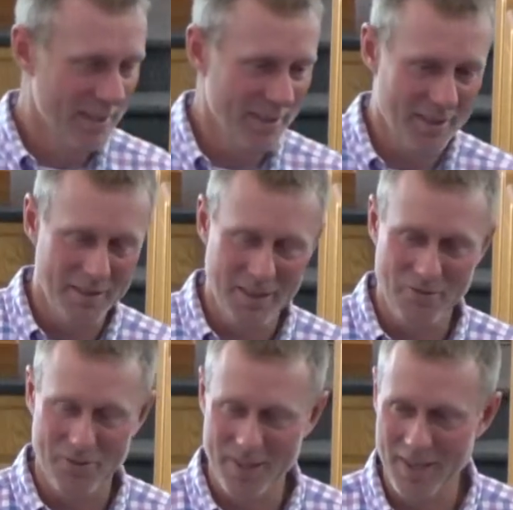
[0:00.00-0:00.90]
I
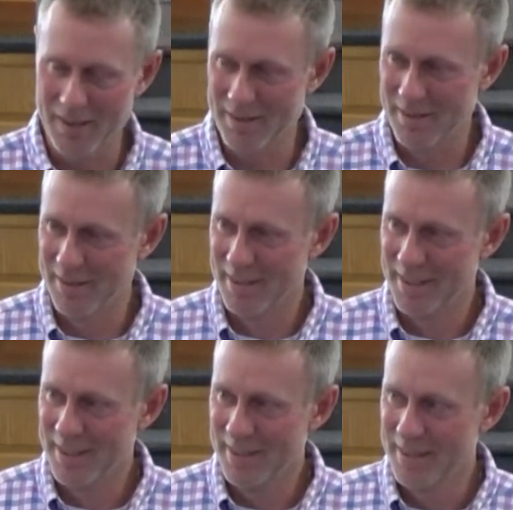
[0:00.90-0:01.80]
forgot
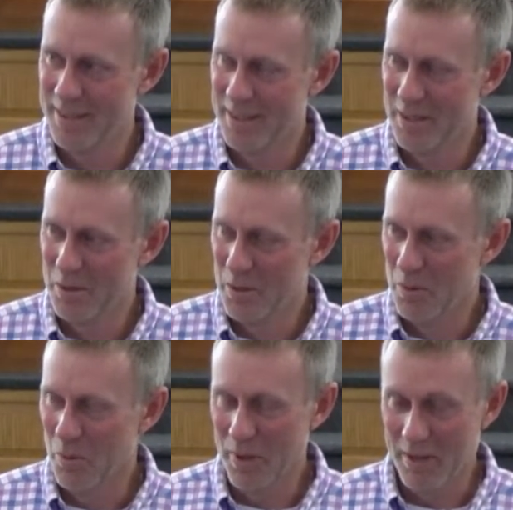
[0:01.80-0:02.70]

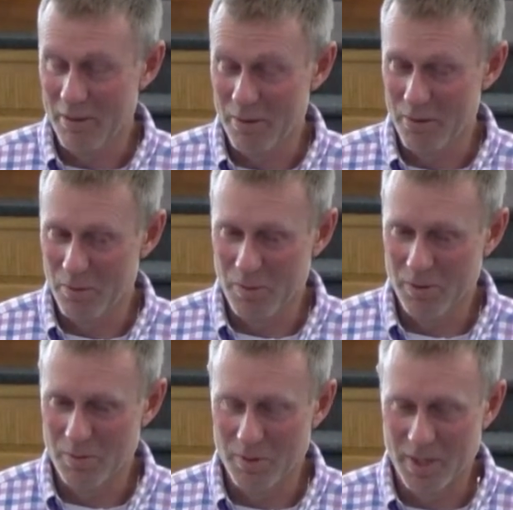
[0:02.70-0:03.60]
what afternoon it was,
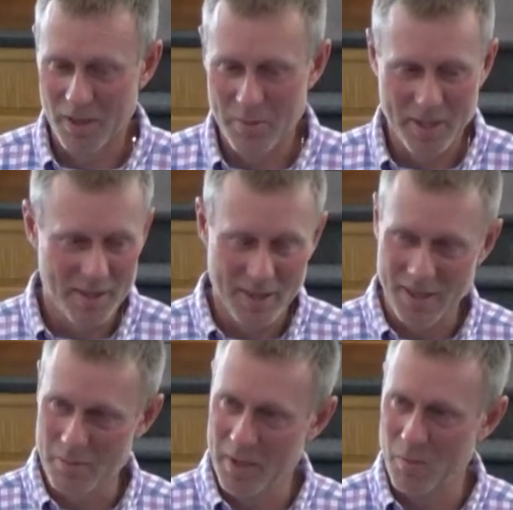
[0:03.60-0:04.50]
but I'd come in and
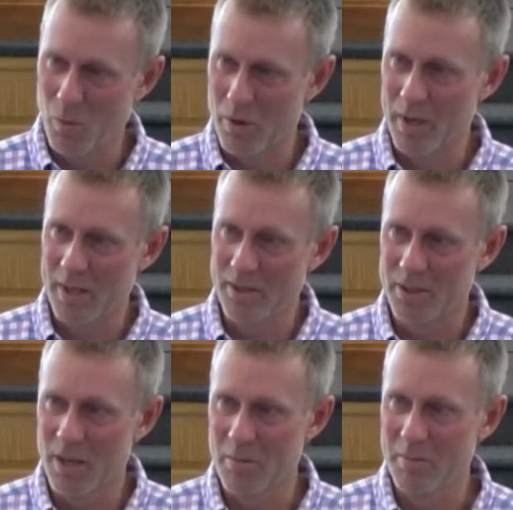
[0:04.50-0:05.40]
I'd been working in the
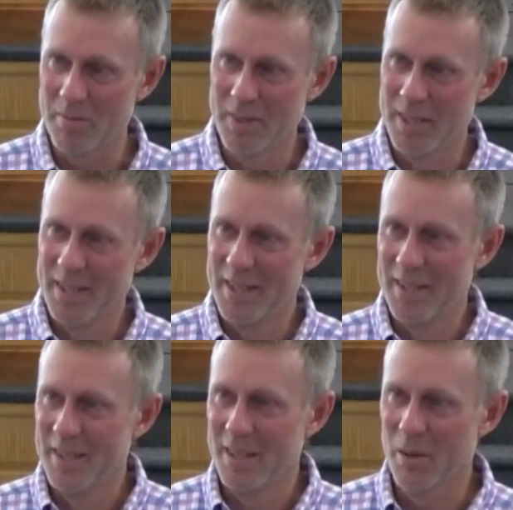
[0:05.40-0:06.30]
shop and
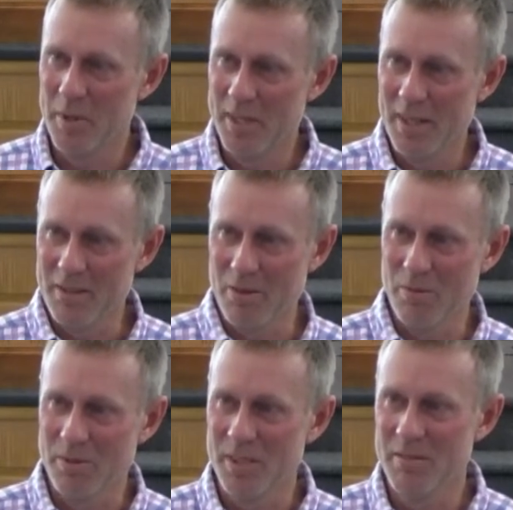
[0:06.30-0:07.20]
come in and I turn
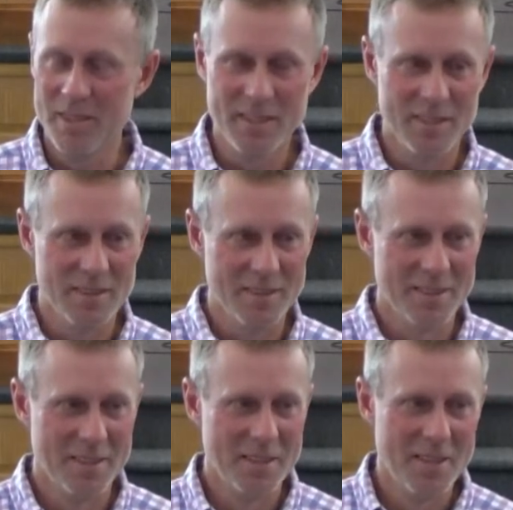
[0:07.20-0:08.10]
on the TV and
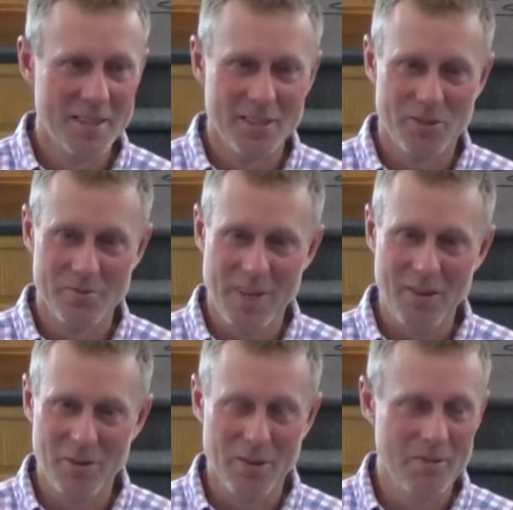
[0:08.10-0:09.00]
I
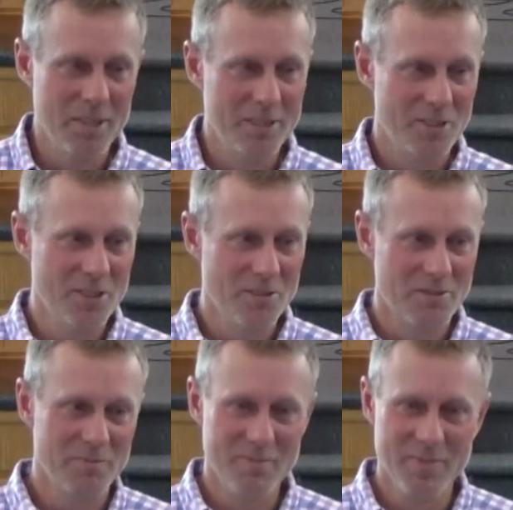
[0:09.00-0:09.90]
look over there and she's
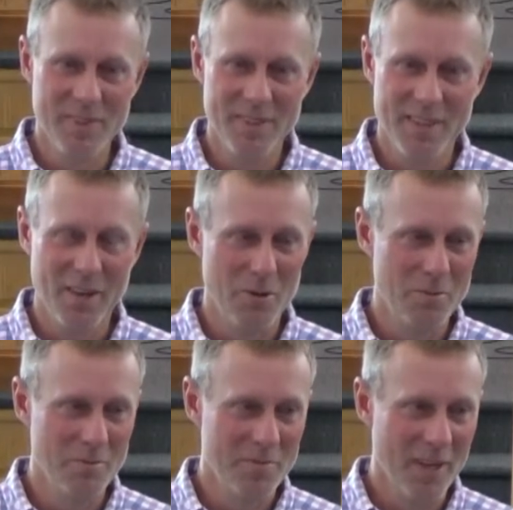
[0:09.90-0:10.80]
got
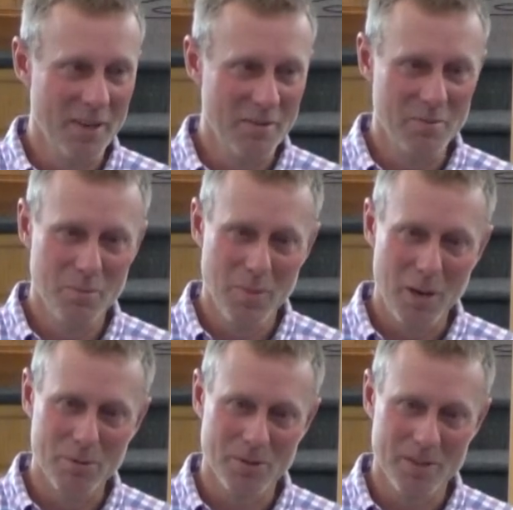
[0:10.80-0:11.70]
the
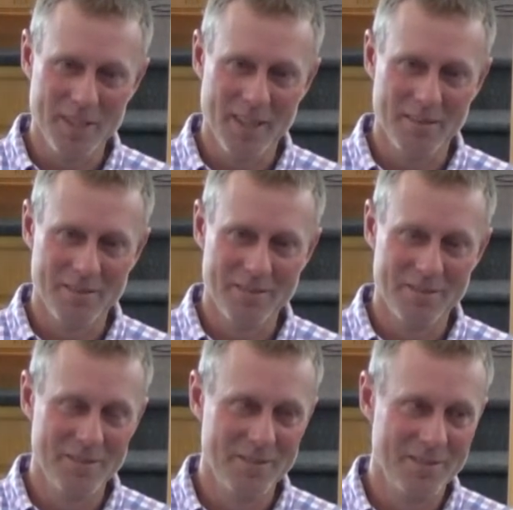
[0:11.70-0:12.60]
Bible study out,
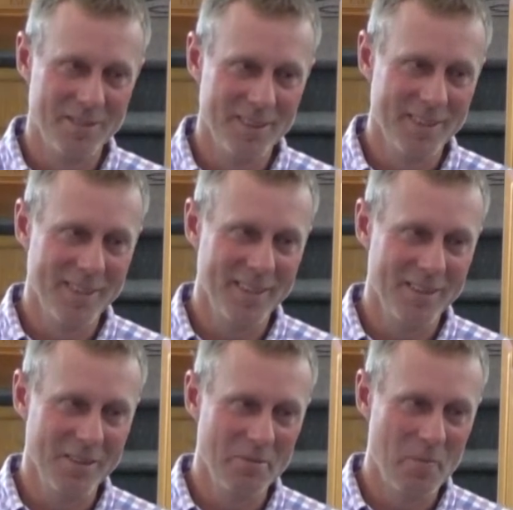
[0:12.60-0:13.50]
and